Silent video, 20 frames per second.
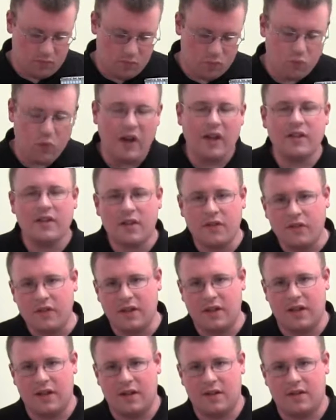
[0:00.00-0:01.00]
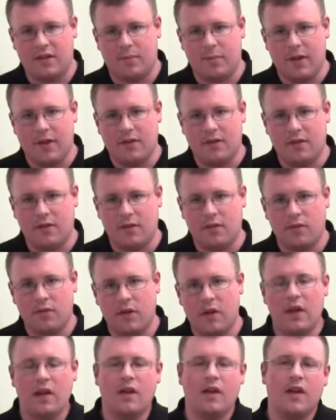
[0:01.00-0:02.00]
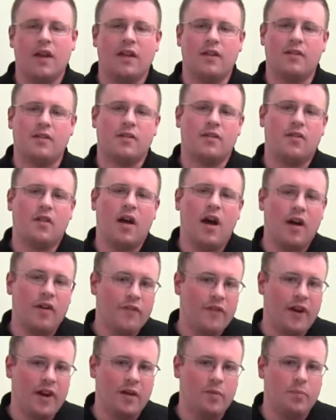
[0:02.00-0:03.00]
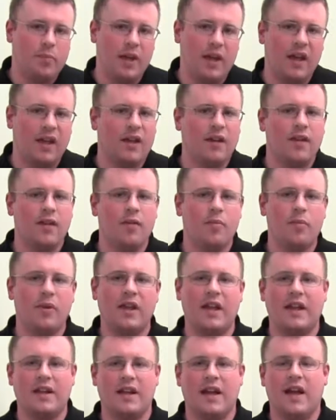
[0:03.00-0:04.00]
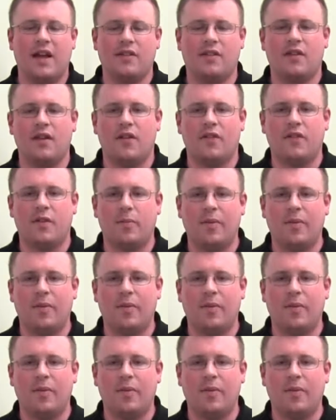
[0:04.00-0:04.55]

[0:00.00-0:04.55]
relatively inexpensive. It's not very big, but yet it has enough